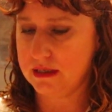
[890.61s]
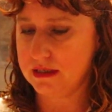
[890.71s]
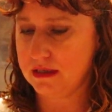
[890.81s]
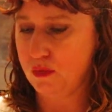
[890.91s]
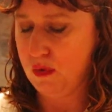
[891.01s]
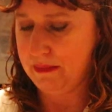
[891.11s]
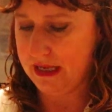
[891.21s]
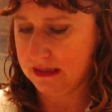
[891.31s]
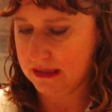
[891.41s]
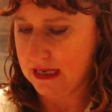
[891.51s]
This is a
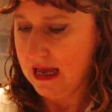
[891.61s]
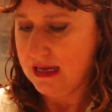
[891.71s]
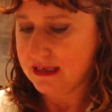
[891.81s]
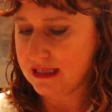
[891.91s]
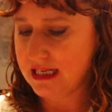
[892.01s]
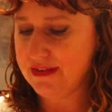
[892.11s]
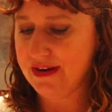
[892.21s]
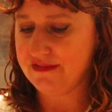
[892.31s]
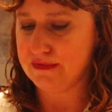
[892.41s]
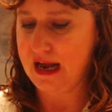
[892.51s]
women's, doesn't
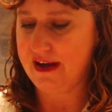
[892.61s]
even